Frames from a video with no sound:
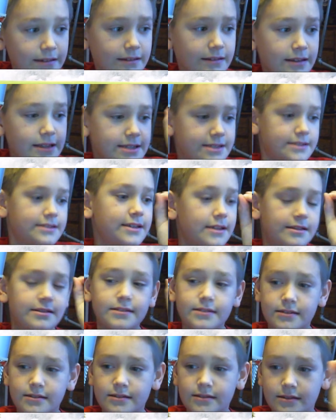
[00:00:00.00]
oh.
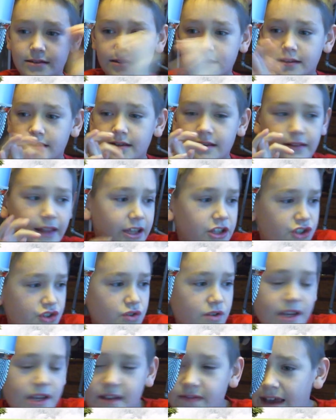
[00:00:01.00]
sense. Like, do
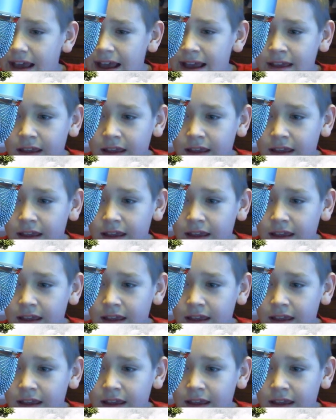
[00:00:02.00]
you get that?